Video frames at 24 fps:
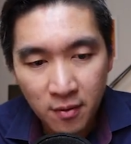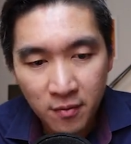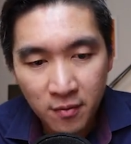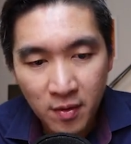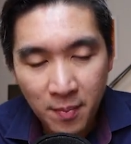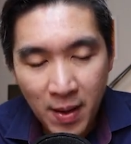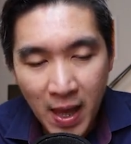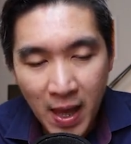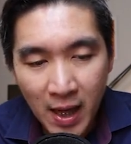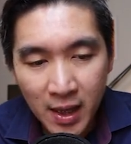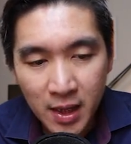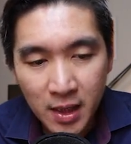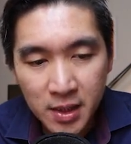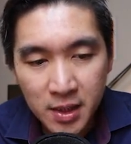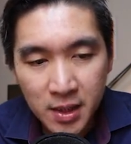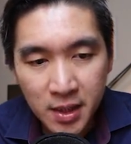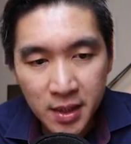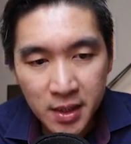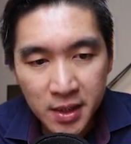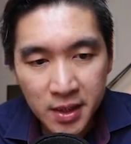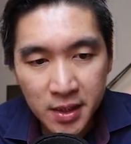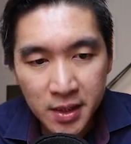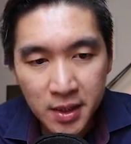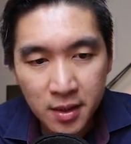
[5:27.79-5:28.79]
If the package
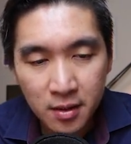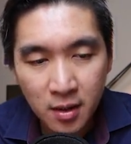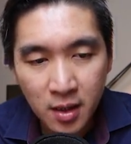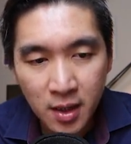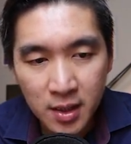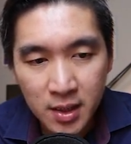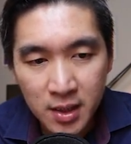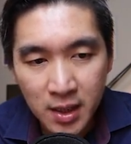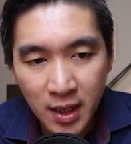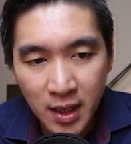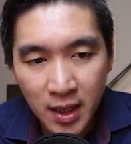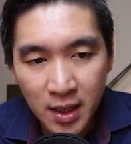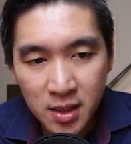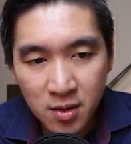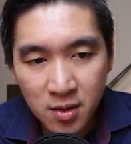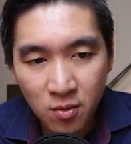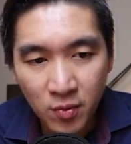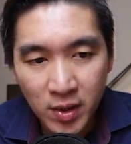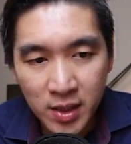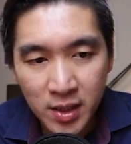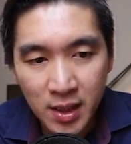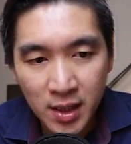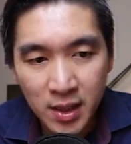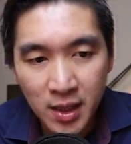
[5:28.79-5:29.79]
is contained
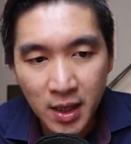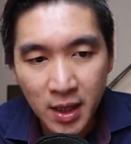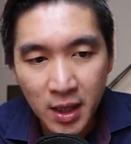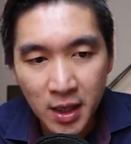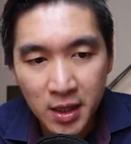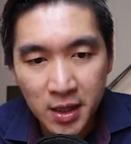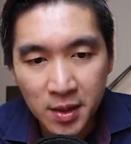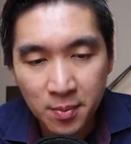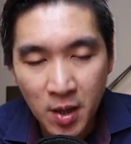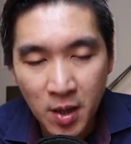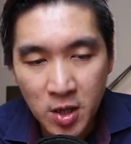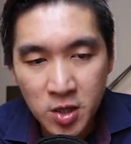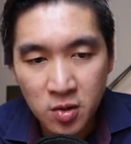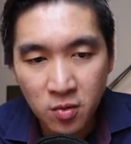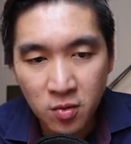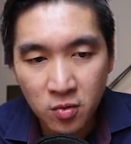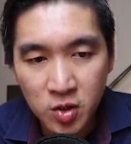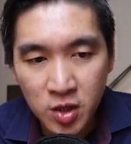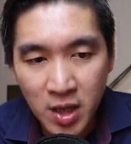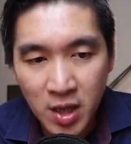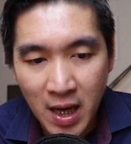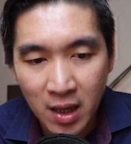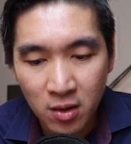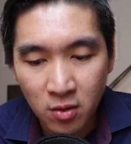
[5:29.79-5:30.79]
within a special
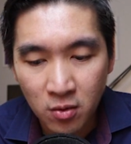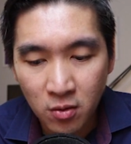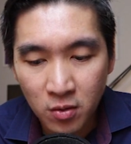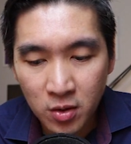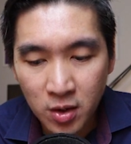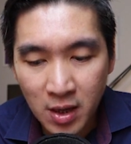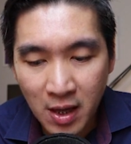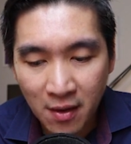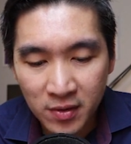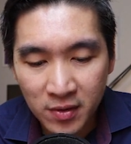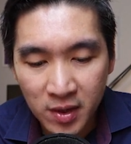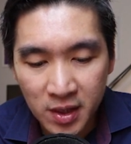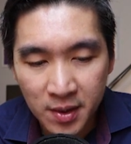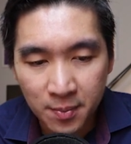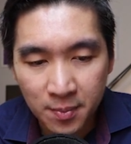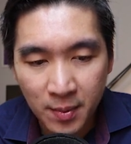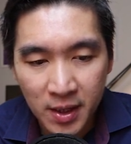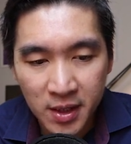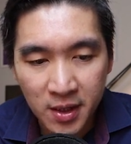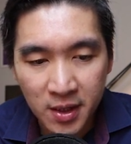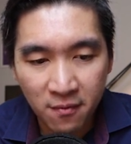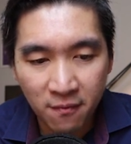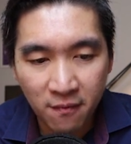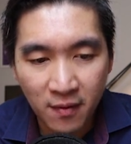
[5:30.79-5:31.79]
channel, you have to
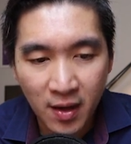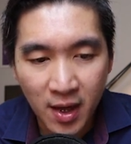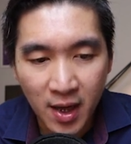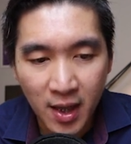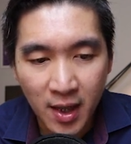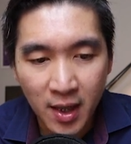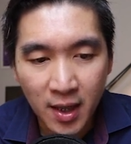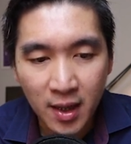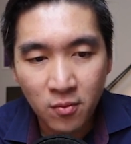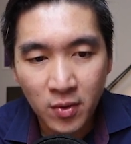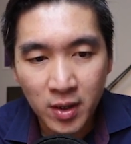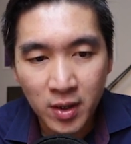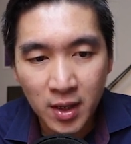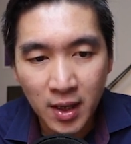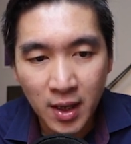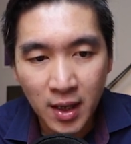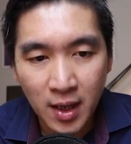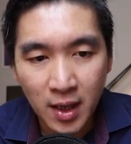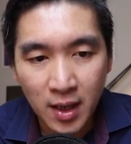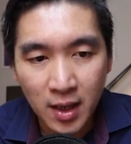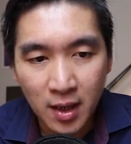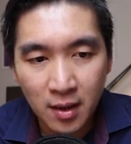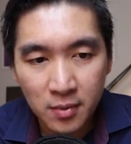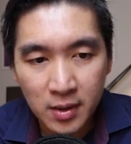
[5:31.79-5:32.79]
specify with
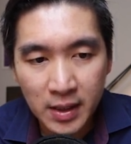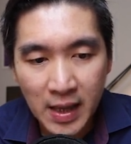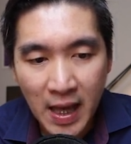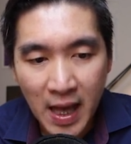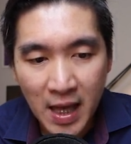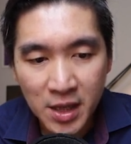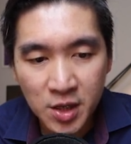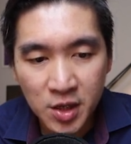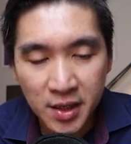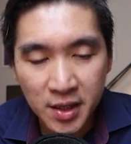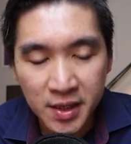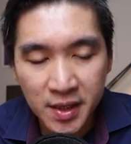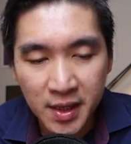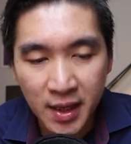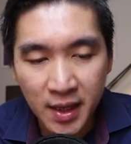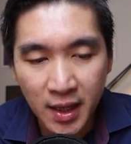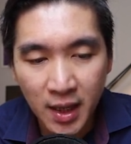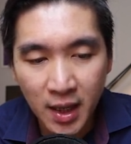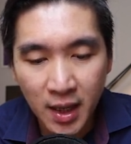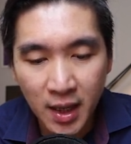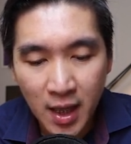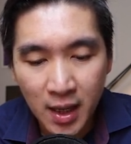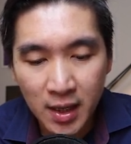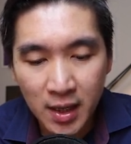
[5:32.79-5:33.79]
a dash
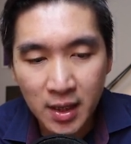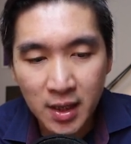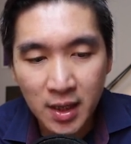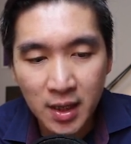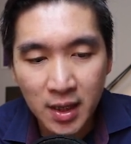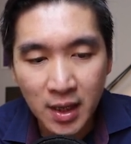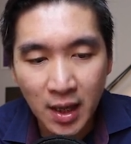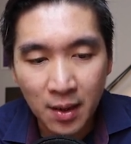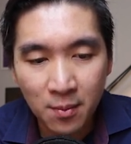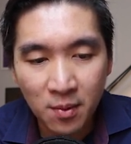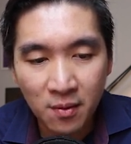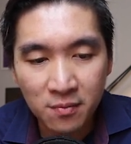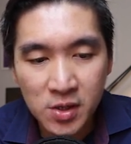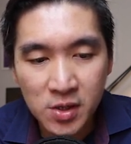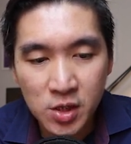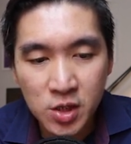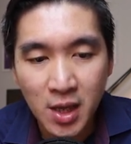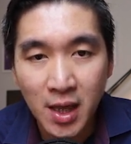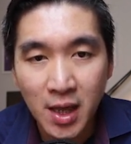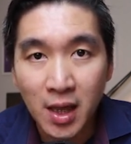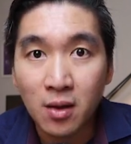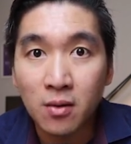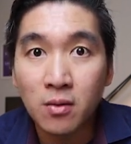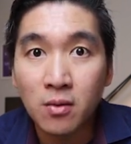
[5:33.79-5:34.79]
C, and then the name of the
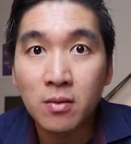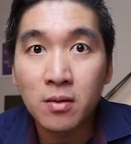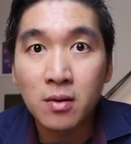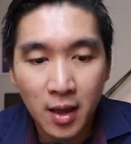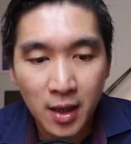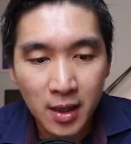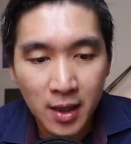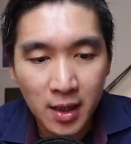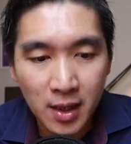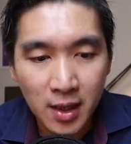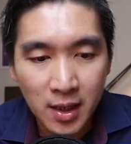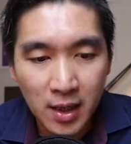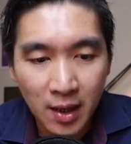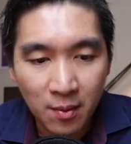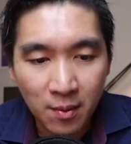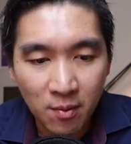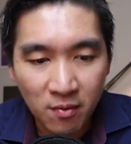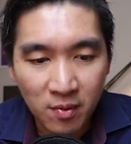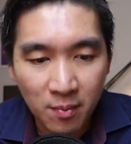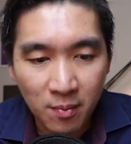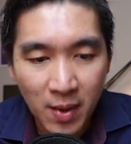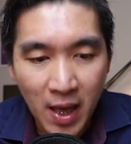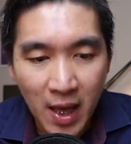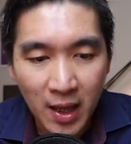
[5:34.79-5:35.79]
channel, and then the name
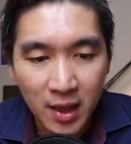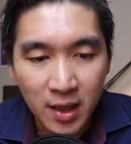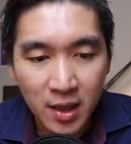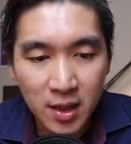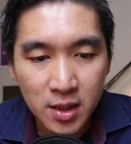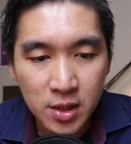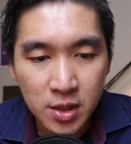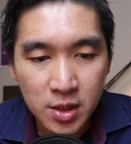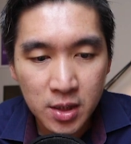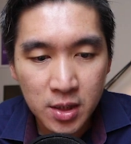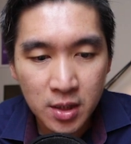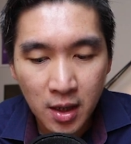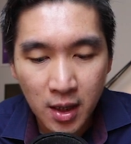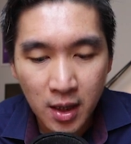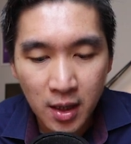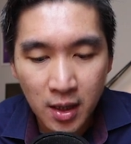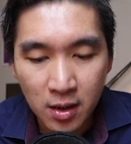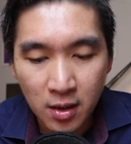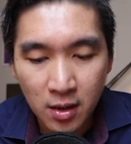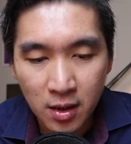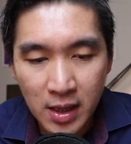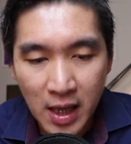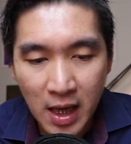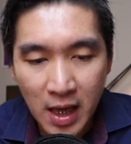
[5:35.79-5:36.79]
of the package, and
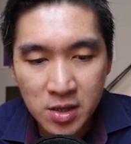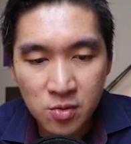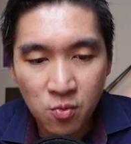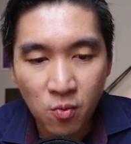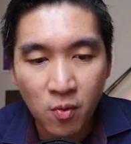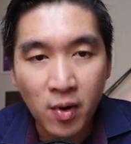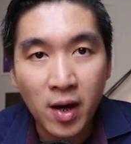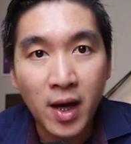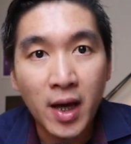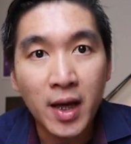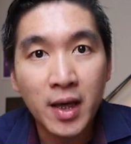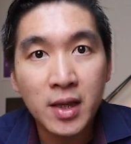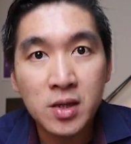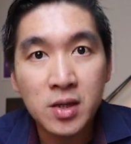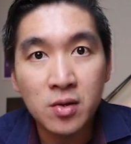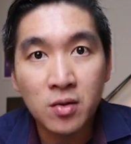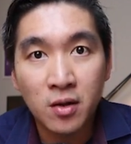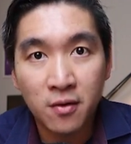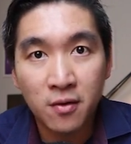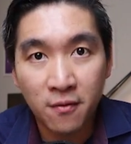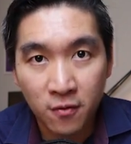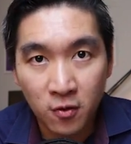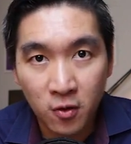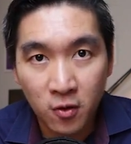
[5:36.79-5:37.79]
then dash Y to
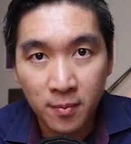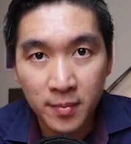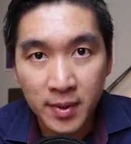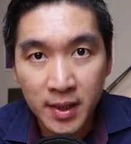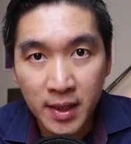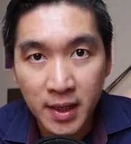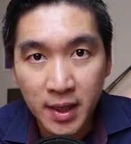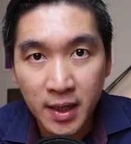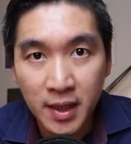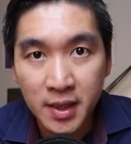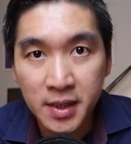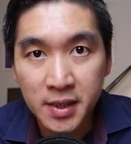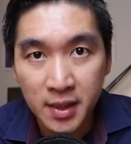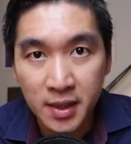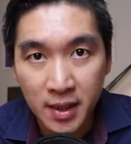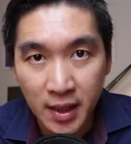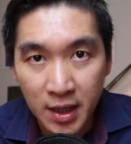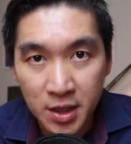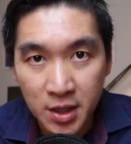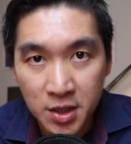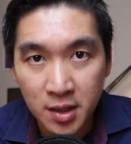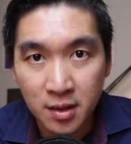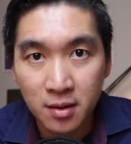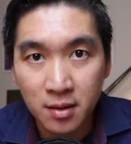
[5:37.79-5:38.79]
confirm the
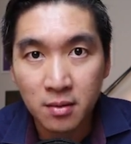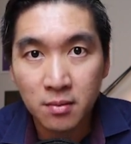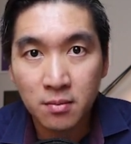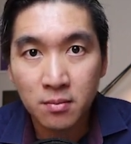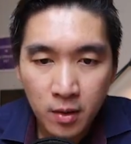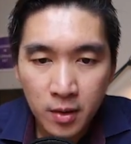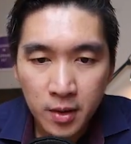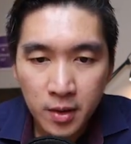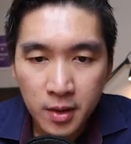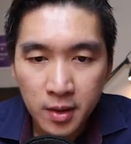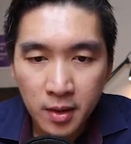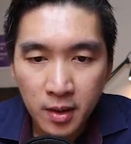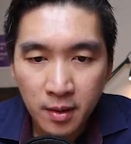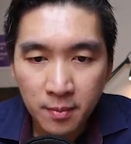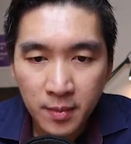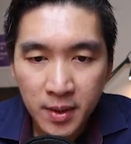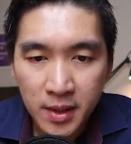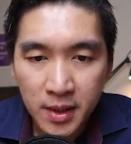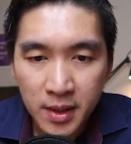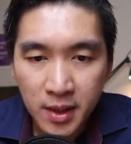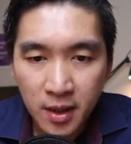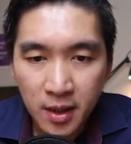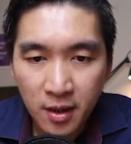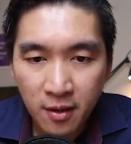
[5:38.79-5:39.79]
installation. So let me
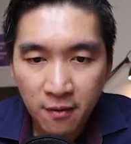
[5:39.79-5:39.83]
see